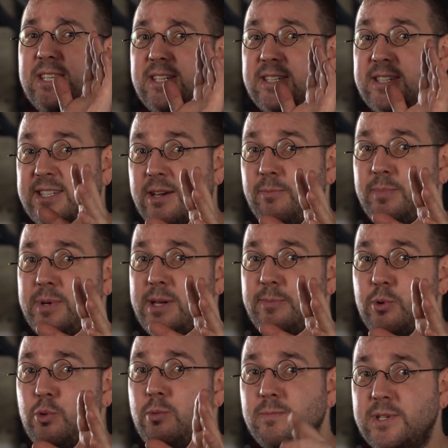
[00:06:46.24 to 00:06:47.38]
Some
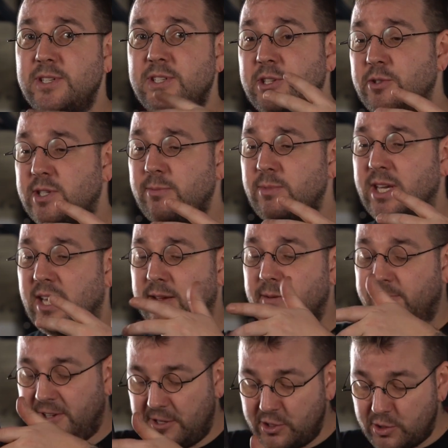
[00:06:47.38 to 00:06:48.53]
people do seem to get
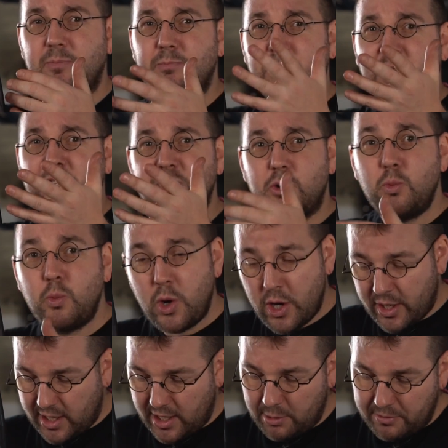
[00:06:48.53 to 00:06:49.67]
confused because you're
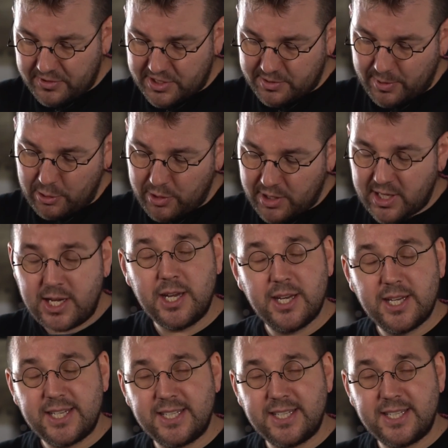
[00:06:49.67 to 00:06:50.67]
working with the spoke key